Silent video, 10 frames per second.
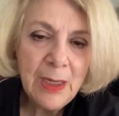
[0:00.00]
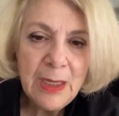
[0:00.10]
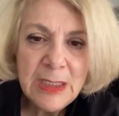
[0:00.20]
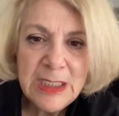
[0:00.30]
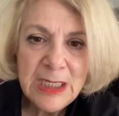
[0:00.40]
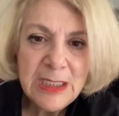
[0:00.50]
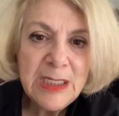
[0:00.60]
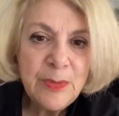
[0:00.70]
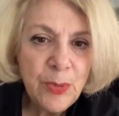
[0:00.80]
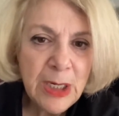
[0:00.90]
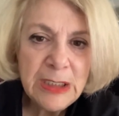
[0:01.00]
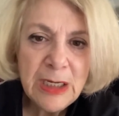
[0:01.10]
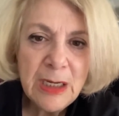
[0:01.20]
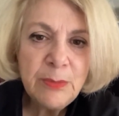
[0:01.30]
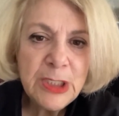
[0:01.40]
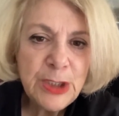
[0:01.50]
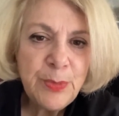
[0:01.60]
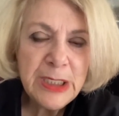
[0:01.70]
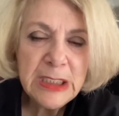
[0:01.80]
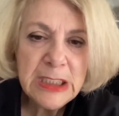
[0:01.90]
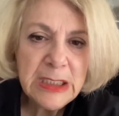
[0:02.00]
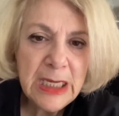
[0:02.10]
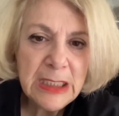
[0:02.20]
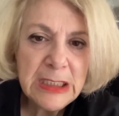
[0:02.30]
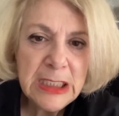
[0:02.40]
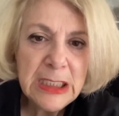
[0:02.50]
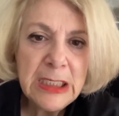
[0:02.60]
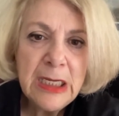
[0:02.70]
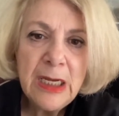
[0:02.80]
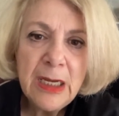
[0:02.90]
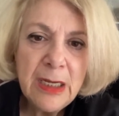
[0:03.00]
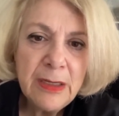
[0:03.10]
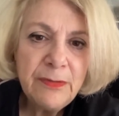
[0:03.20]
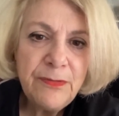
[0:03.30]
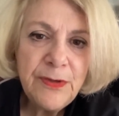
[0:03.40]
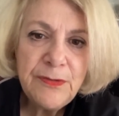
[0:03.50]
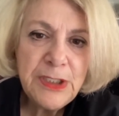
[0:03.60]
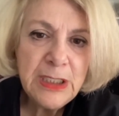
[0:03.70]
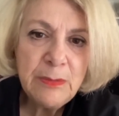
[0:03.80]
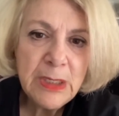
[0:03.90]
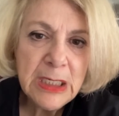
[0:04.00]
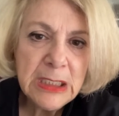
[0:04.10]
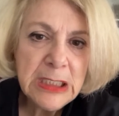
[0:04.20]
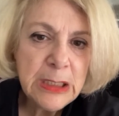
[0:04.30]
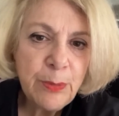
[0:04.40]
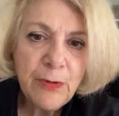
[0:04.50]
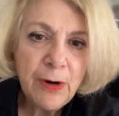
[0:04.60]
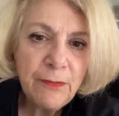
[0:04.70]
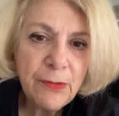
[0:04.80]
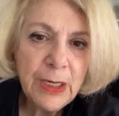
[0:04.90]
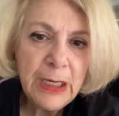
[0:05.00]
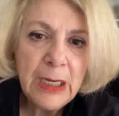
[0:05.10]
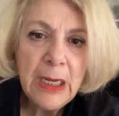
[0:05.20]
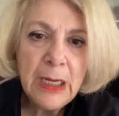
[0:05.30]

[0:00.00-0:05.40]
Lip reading: It says that break time must be extended 15 minutes for every,